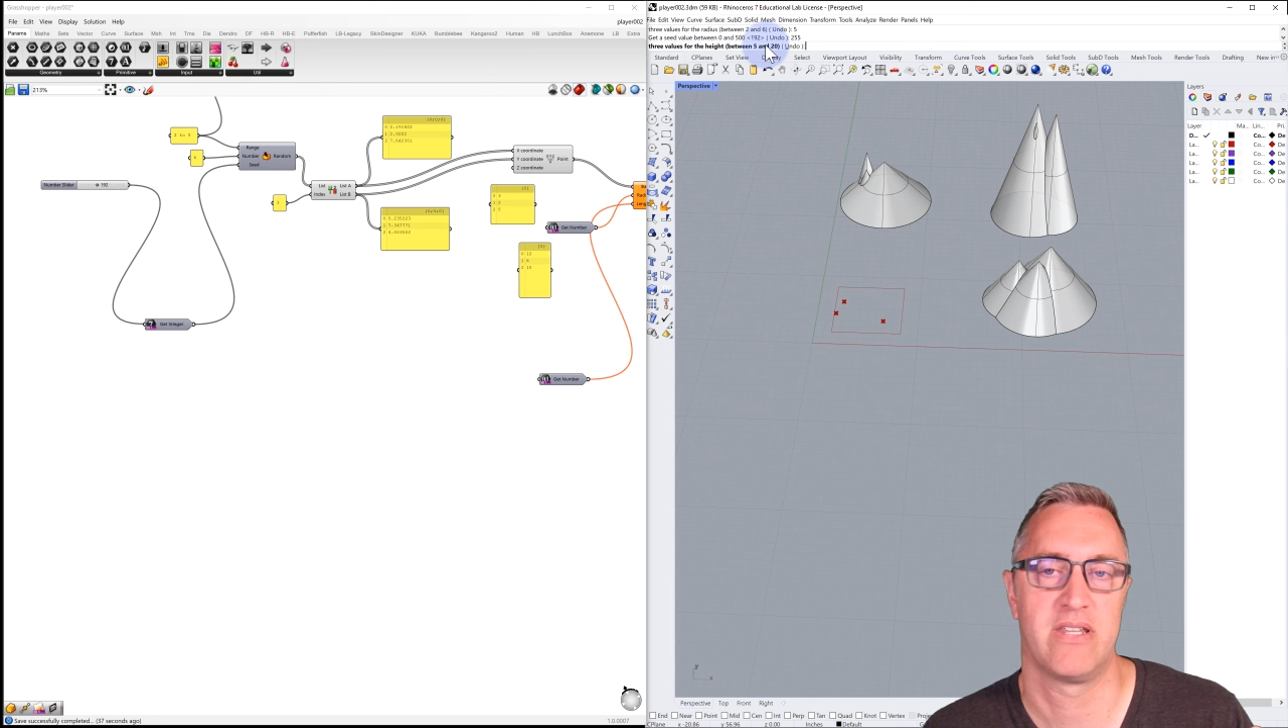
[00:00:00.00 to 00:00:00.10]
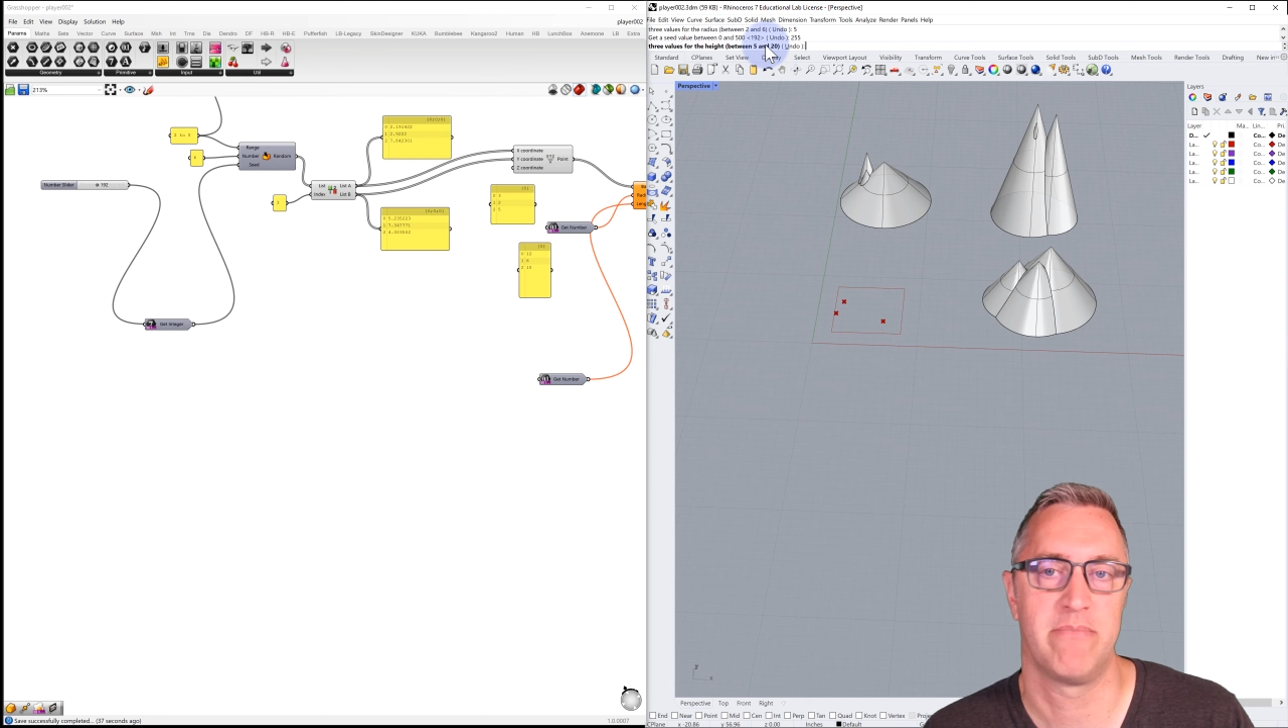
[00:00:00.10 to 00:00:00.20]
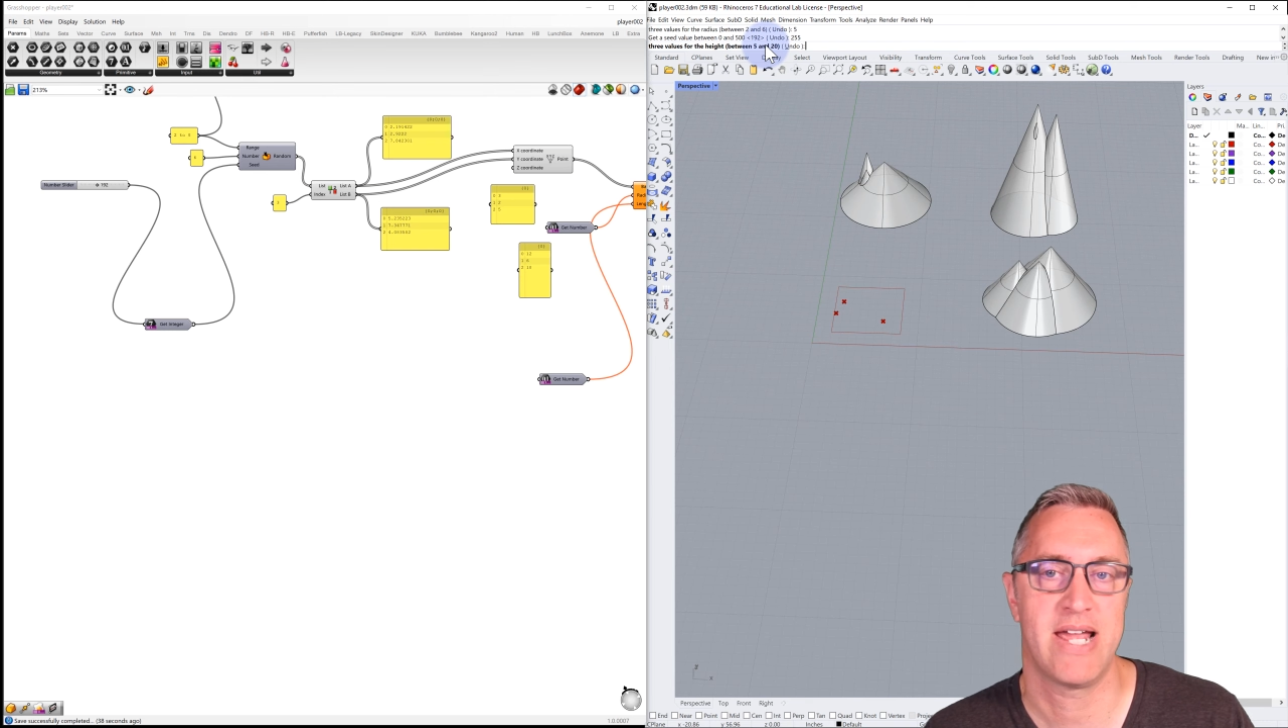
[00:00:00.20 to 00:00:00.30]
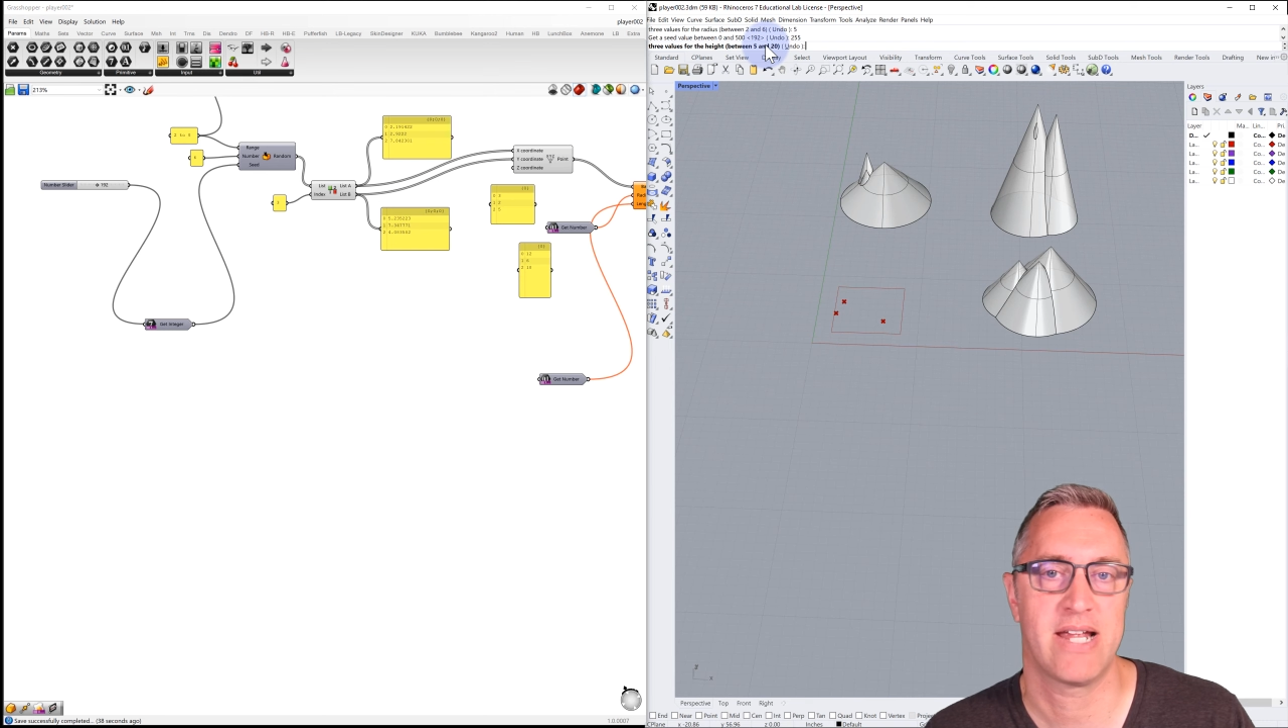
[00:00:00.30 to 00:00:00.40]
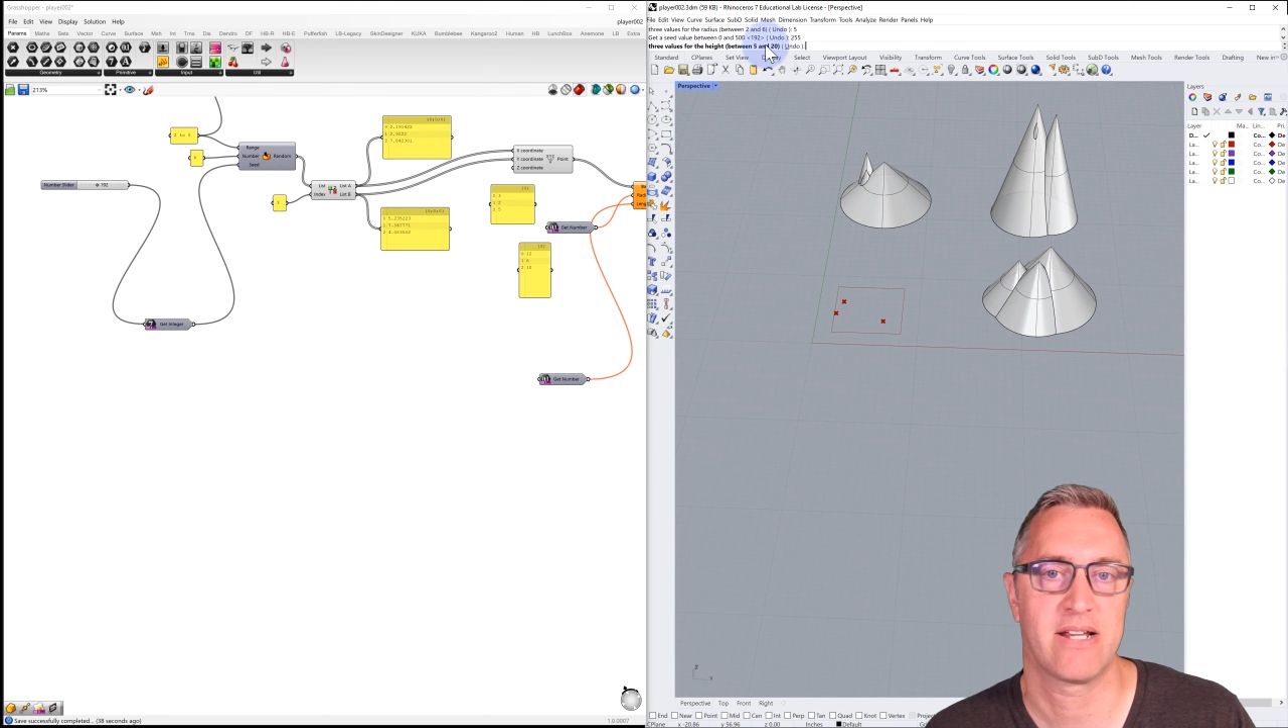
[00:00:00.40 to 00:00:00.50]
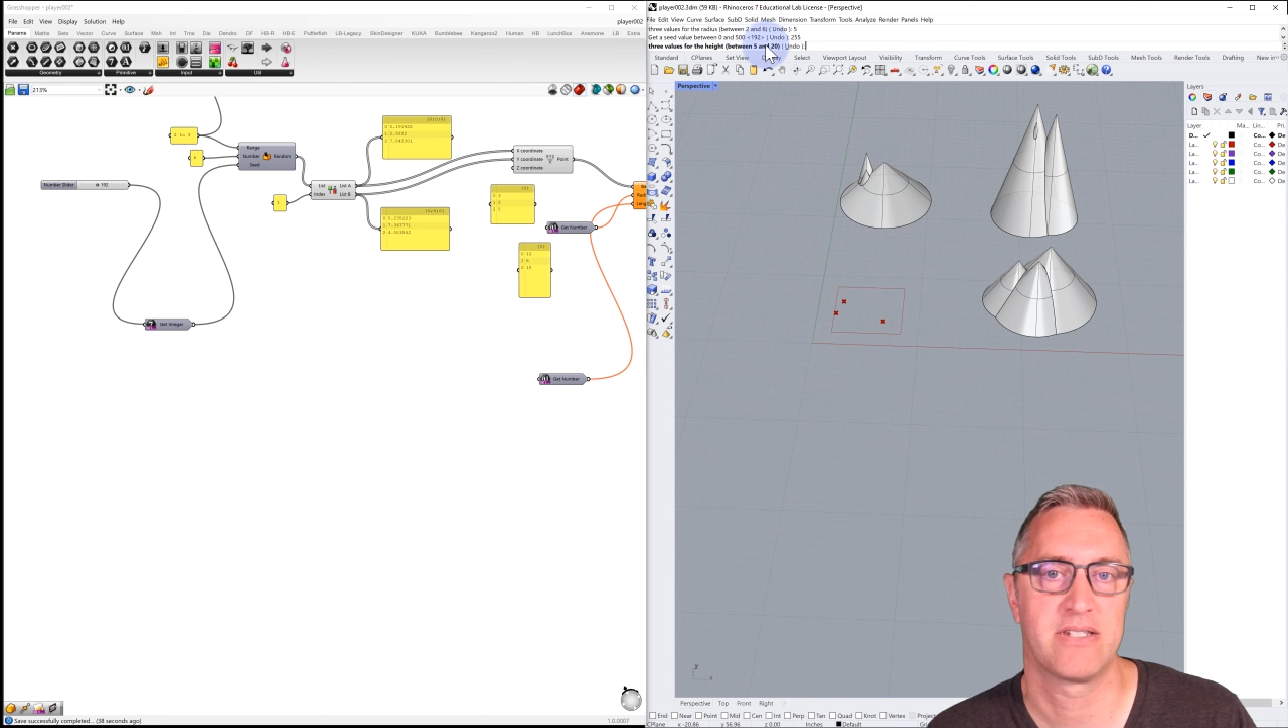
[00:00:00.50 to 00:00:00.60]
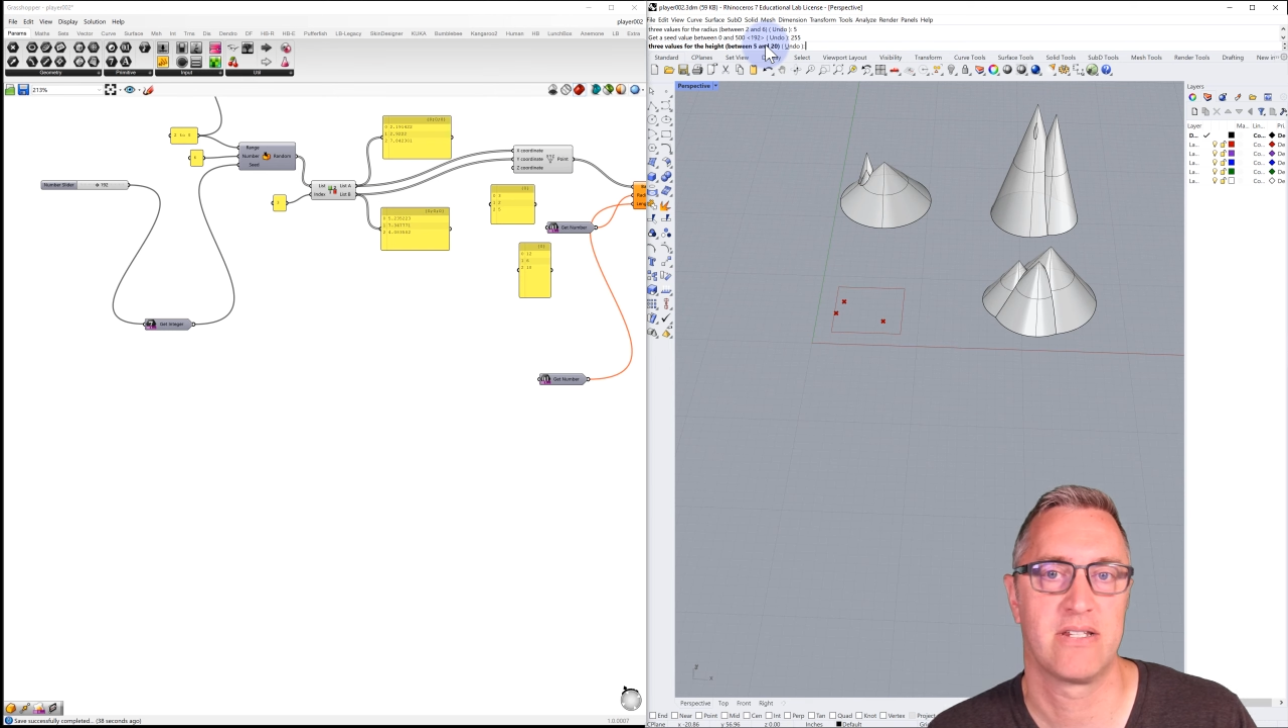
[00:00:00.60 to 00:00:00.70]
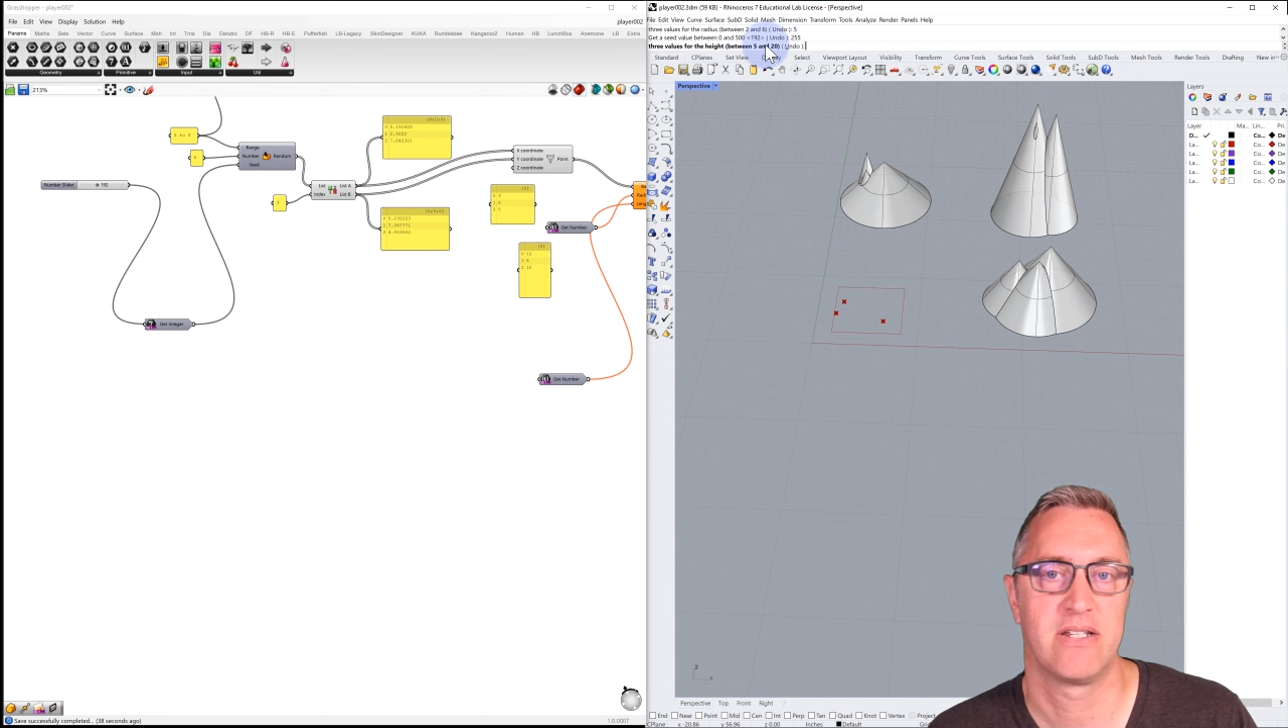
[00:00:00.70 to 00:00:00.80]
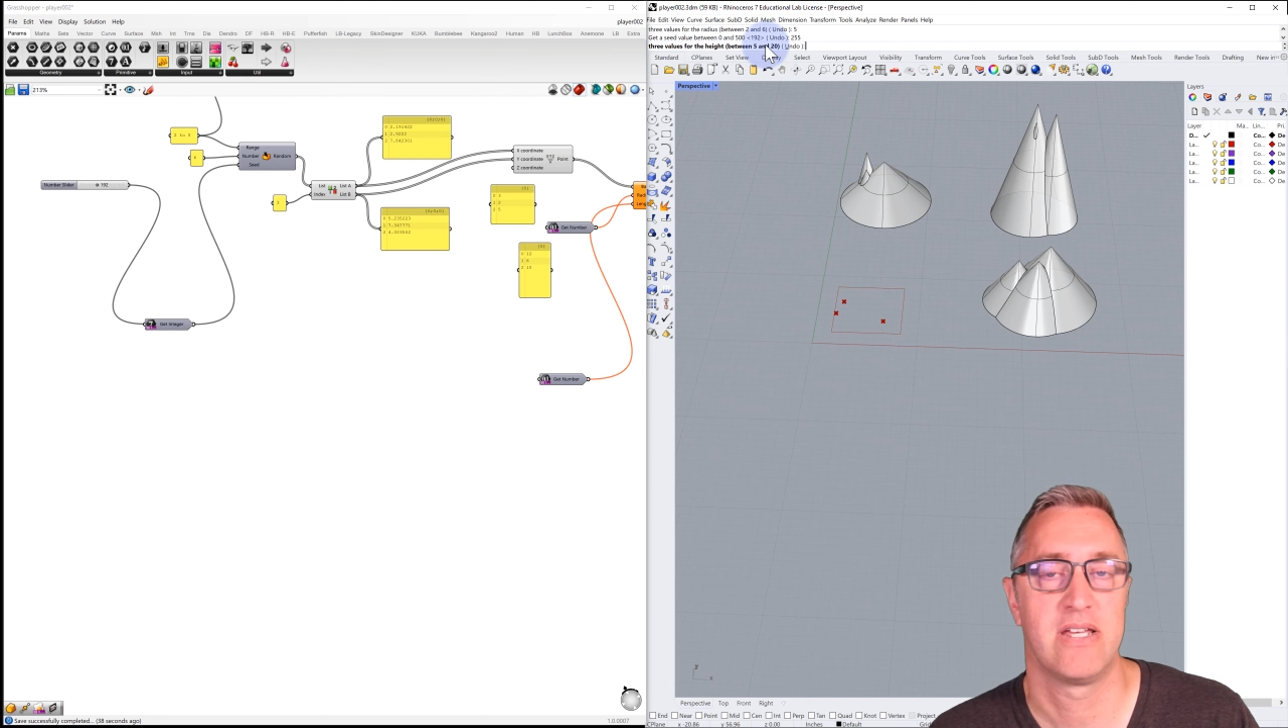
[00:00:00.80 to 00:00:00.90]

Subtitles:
max,